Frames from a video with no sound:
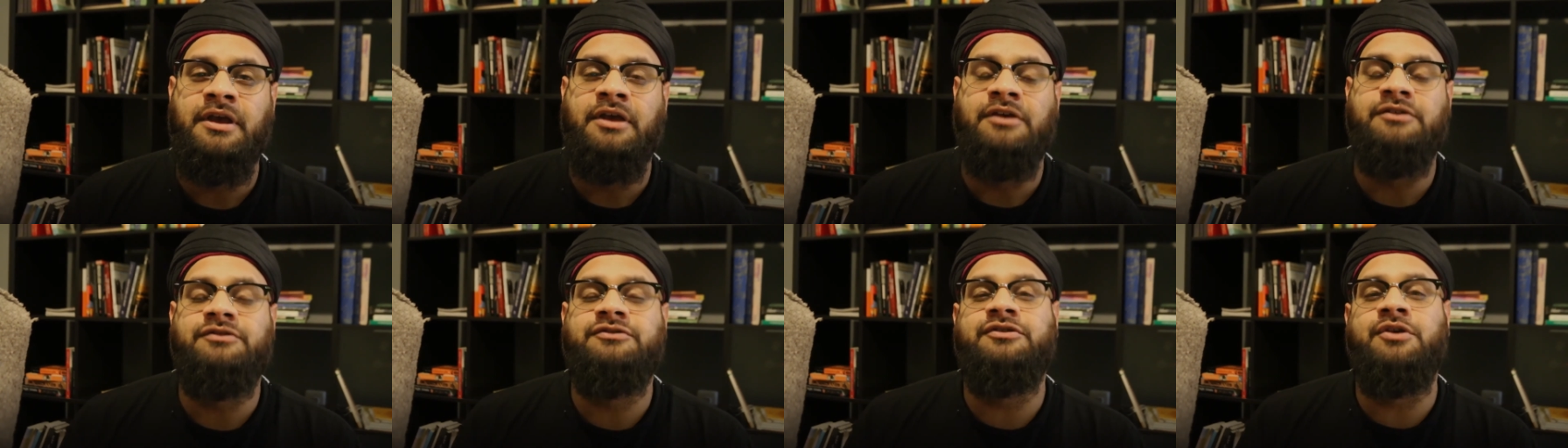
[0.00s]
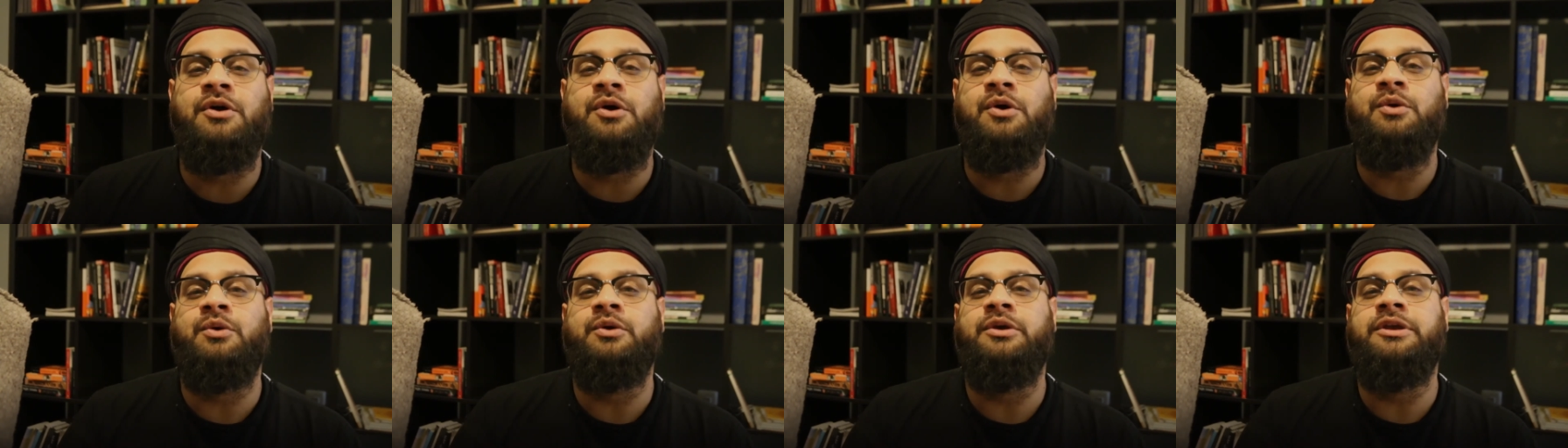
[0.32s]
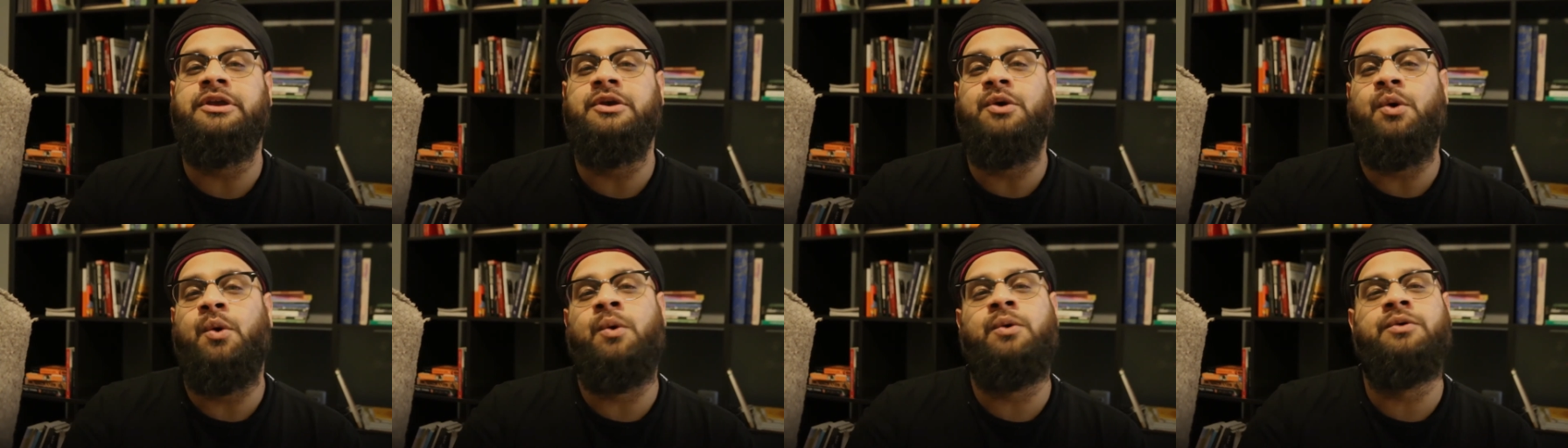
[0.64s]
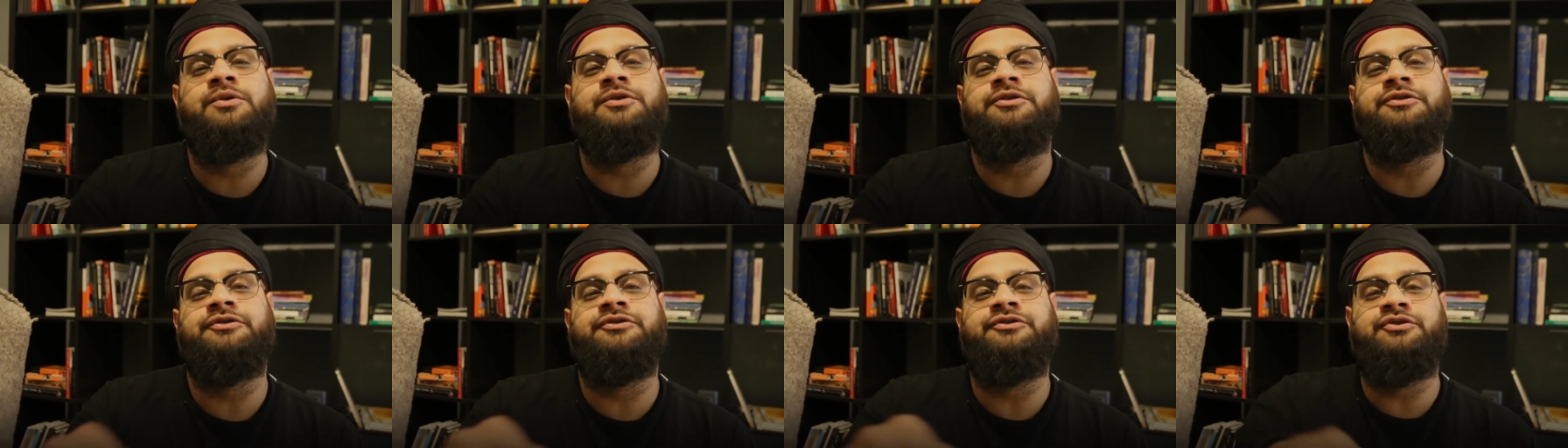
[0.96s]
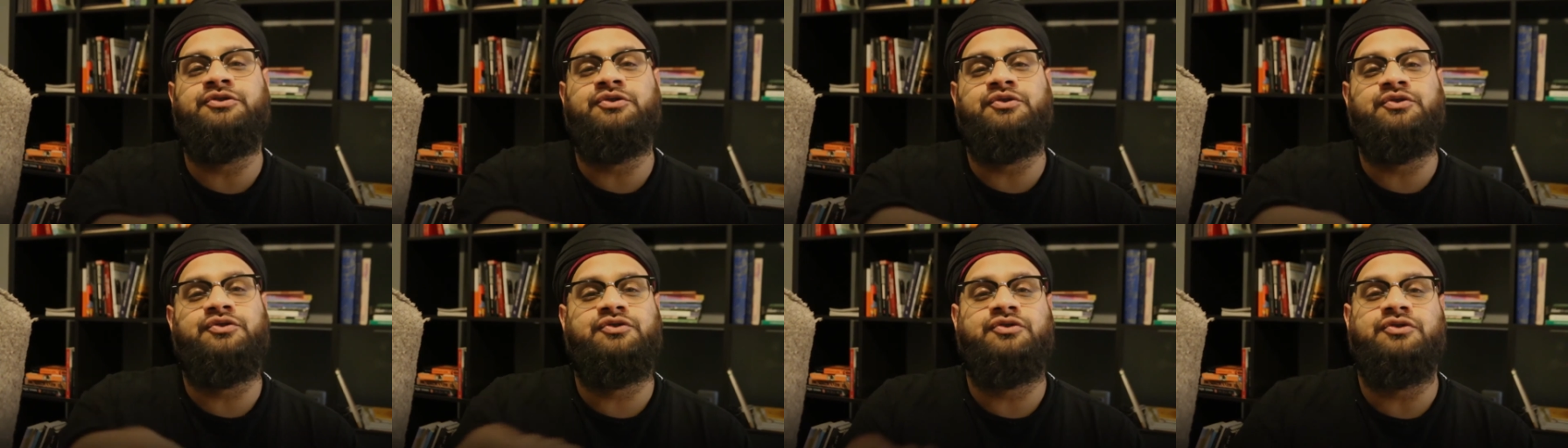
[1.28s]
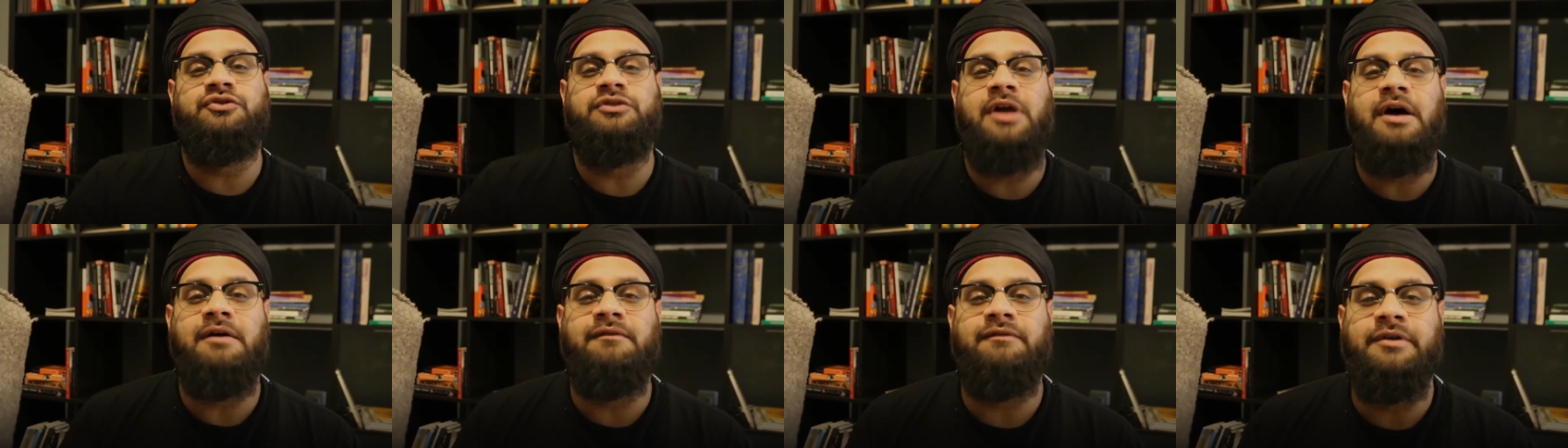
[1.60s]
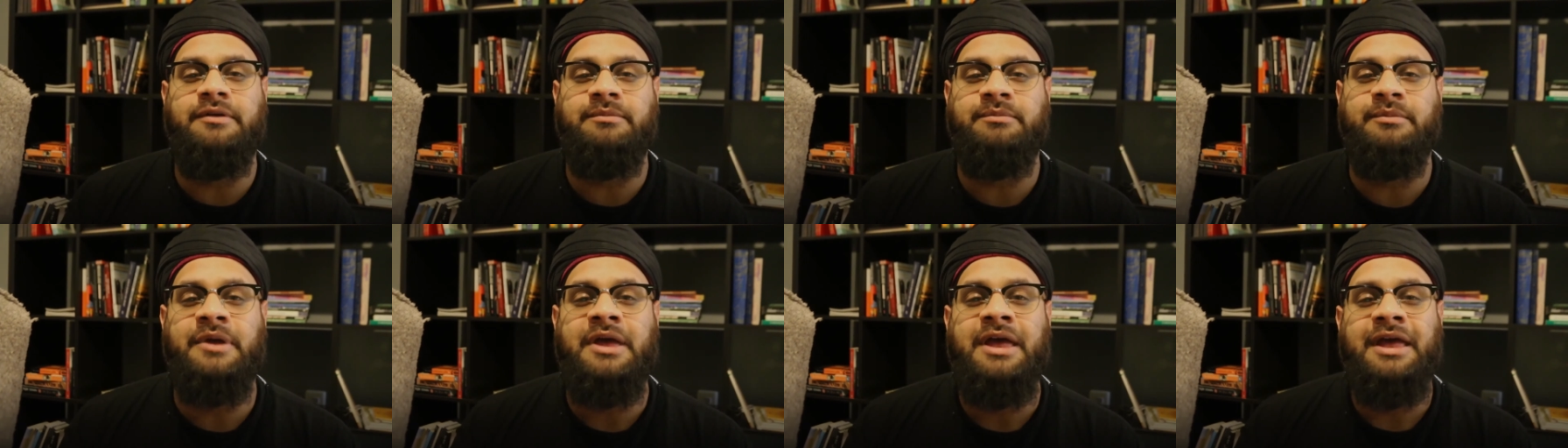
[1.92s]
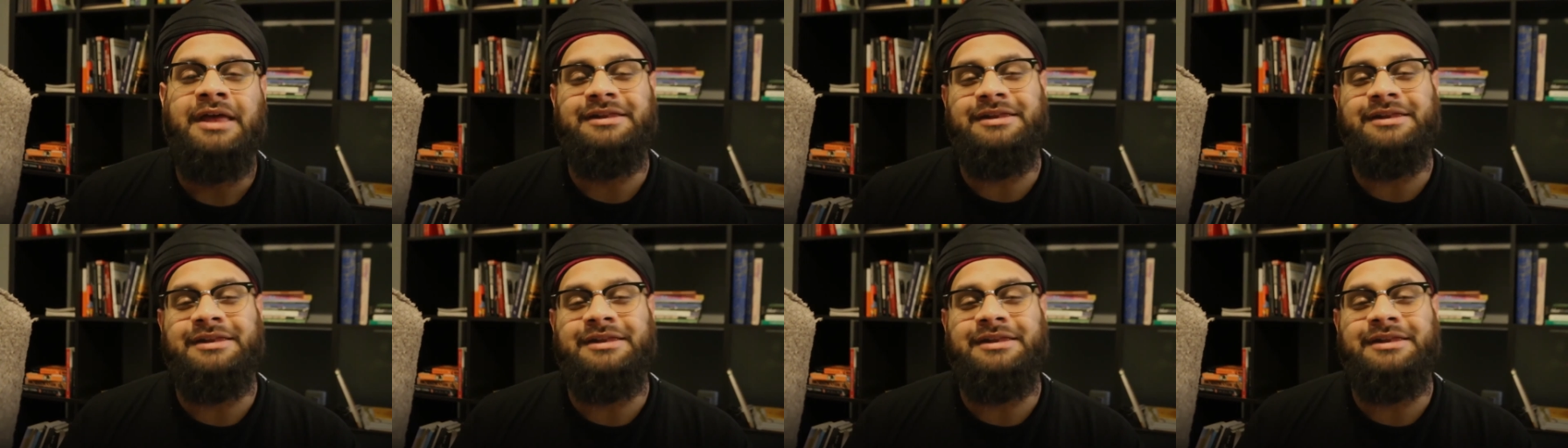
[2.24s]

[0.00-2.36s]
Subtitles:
so He orders you to love him.